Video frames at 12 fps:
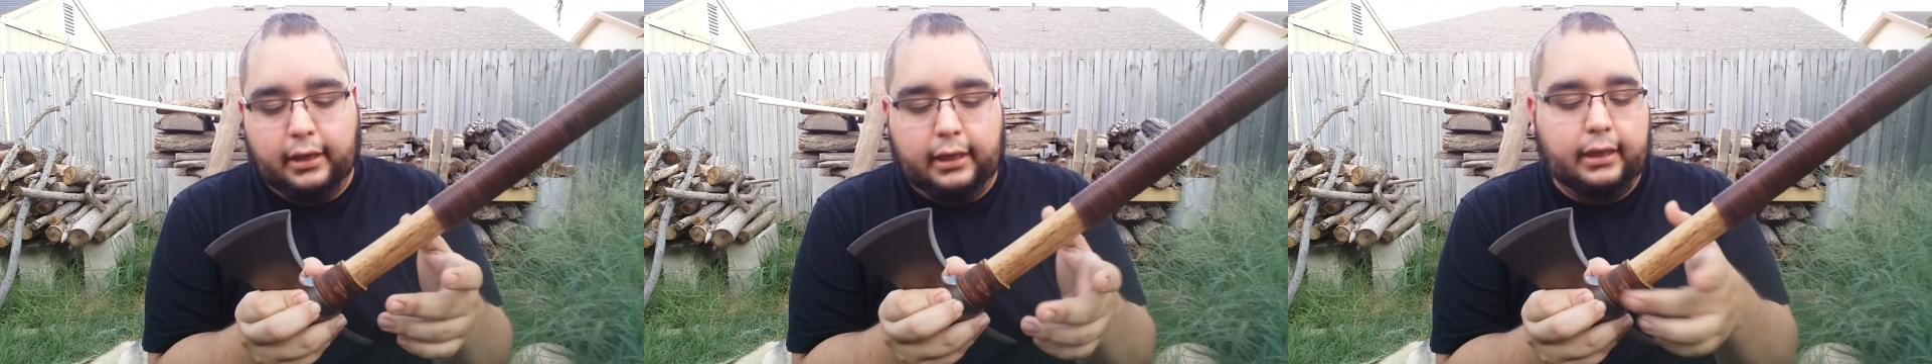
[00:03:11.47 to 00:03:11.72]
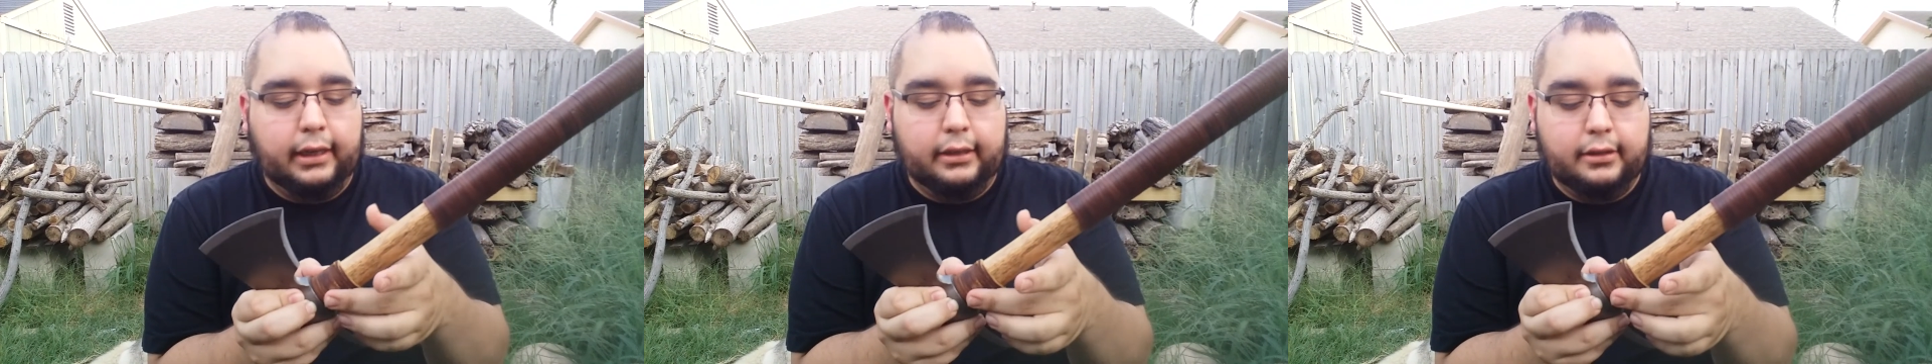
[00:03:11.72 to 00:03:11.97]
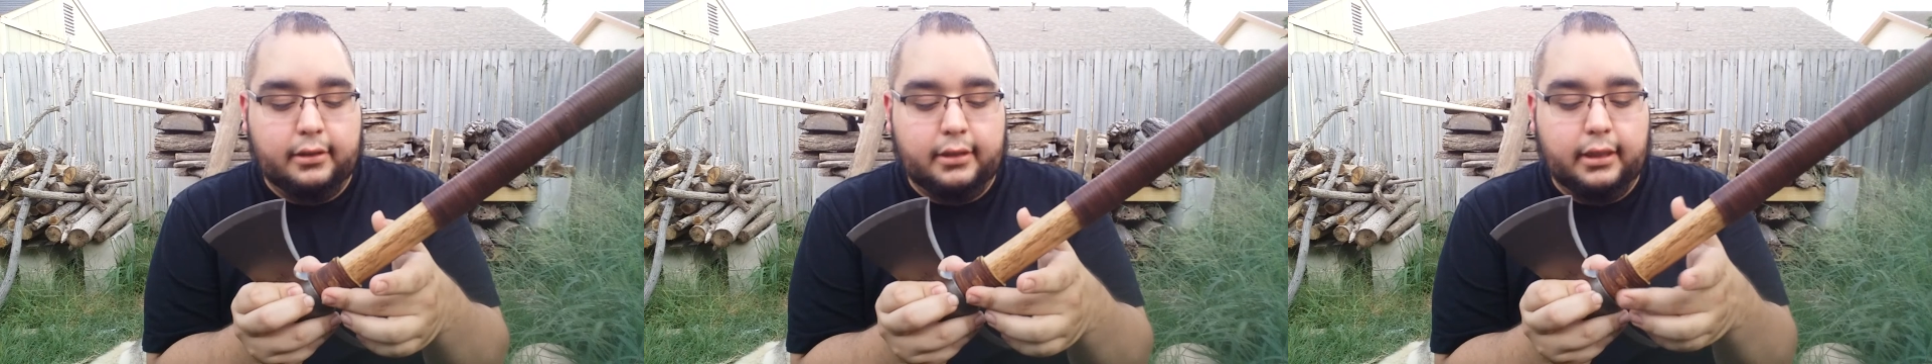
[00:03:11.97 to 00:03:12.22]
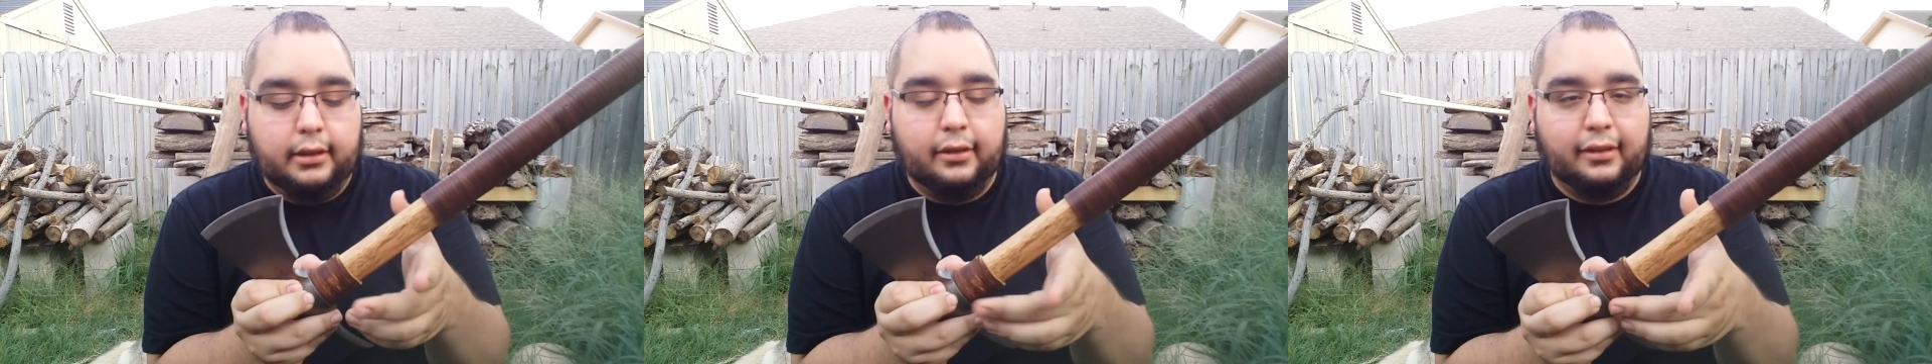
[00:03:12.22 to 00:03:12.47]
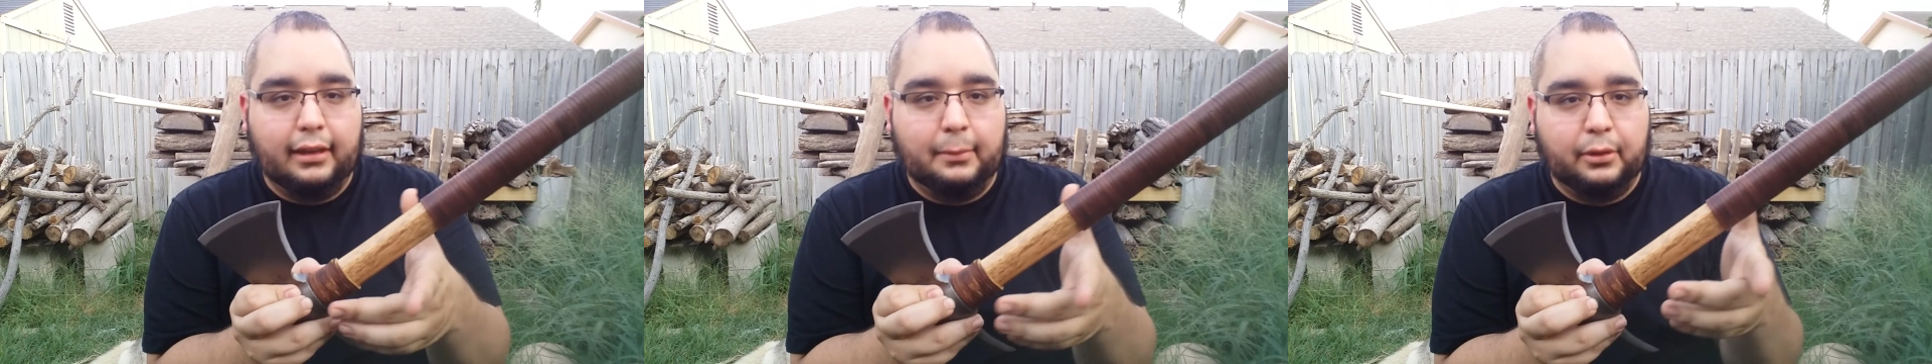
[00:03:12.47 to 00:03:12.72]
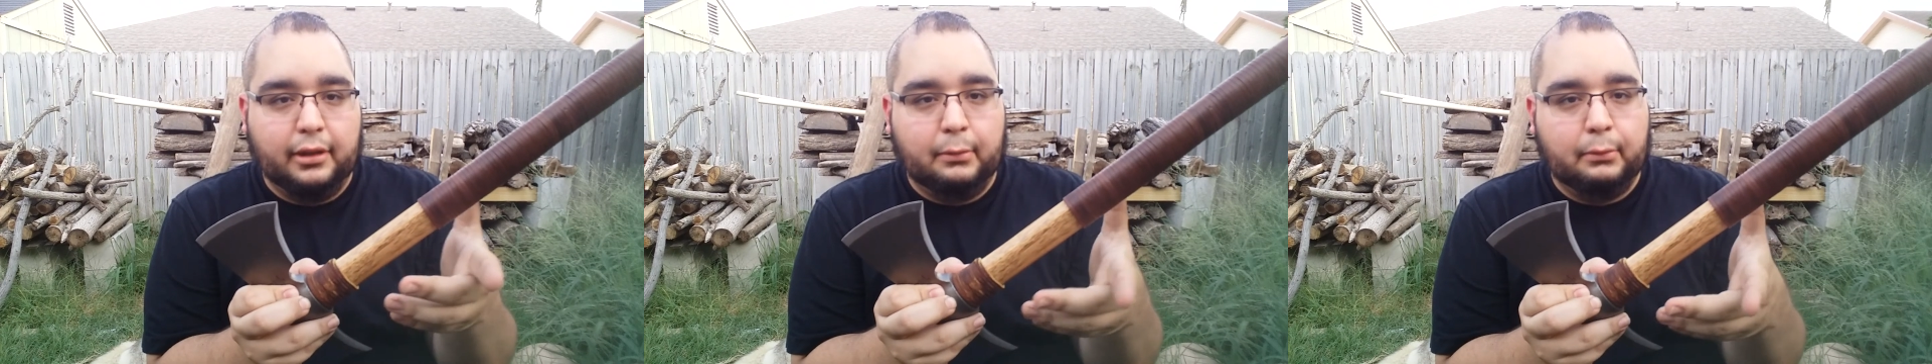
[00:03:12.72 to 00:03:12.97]
And I did the same
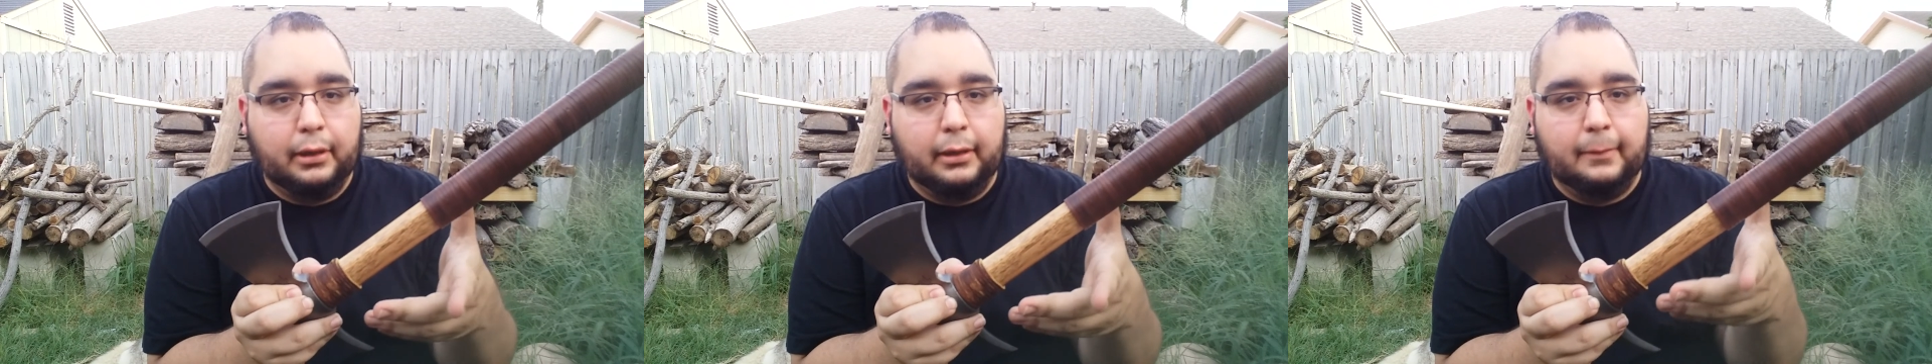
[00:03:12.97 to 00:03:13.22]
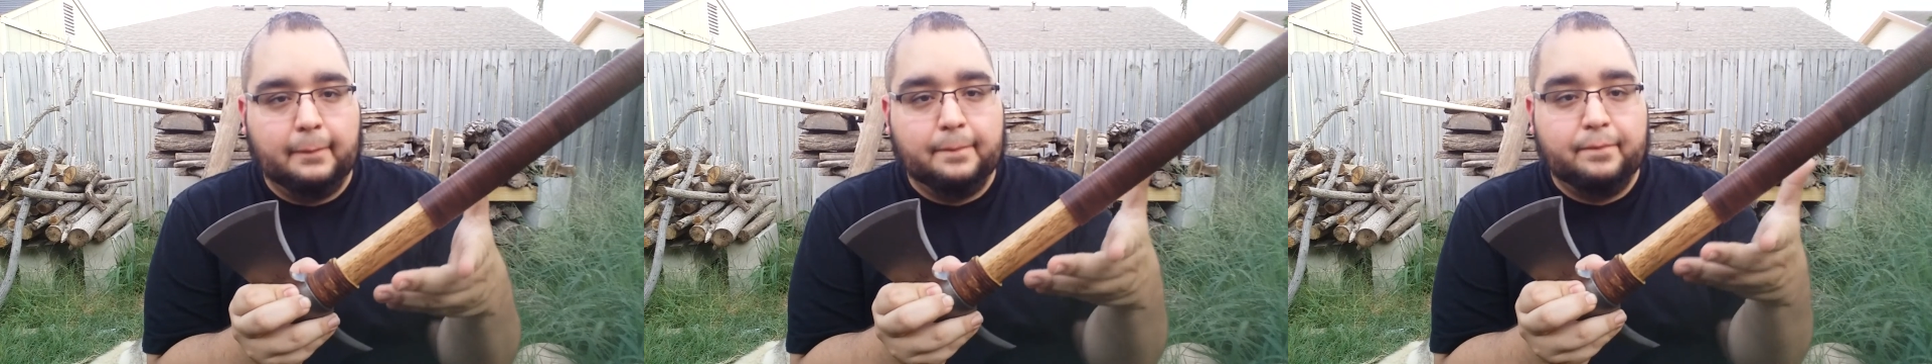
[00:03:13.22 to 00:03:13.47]
thing where